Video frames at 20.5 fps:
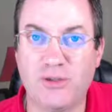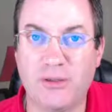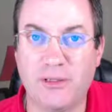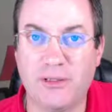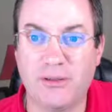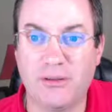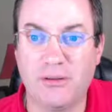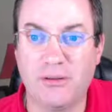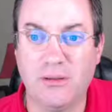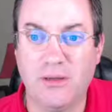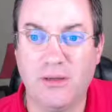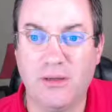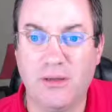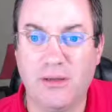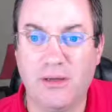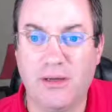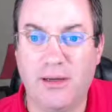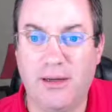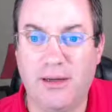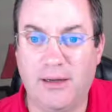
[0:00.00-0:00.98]
little
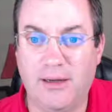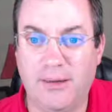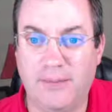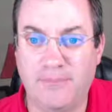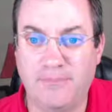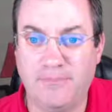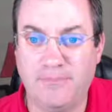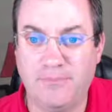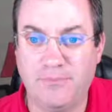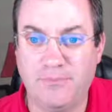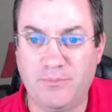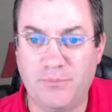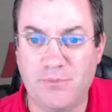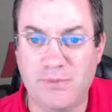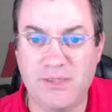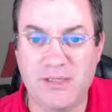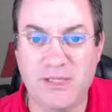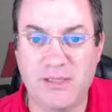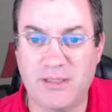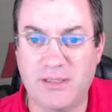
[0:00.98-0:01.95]

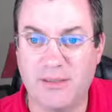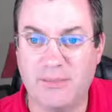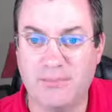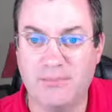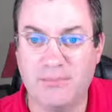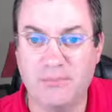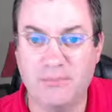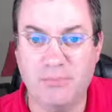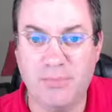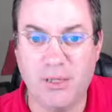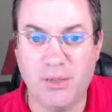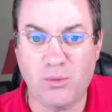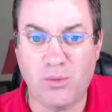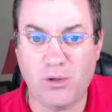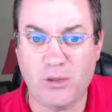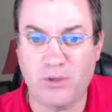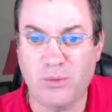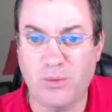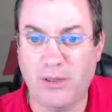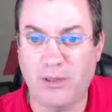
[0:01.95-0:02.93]
system, but it
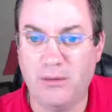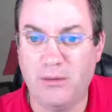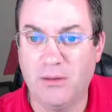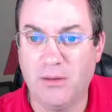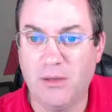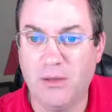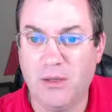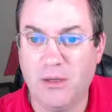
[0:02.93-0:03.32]
works well.